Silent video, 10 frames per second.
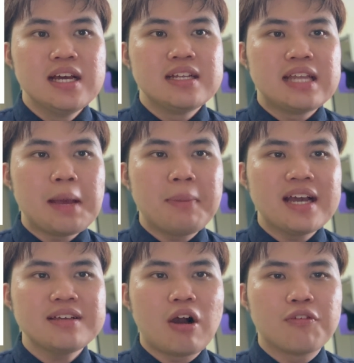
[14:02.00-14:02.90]

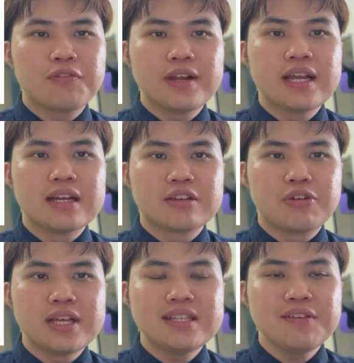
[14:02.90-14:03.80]
thereby offering a
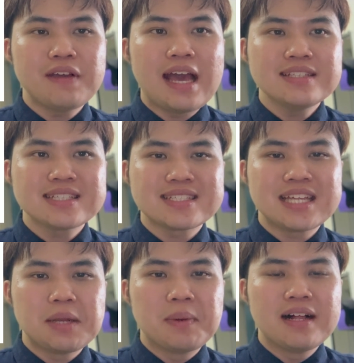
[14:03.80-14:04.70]
creative and
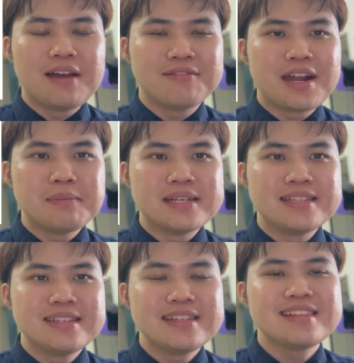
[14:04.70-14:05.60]
sustainable environment.
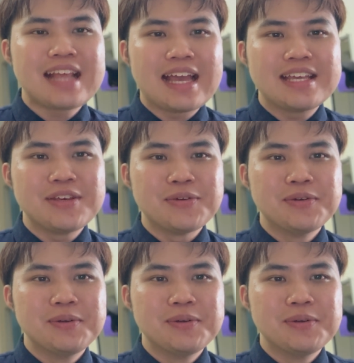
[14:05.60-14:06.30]
Thank you.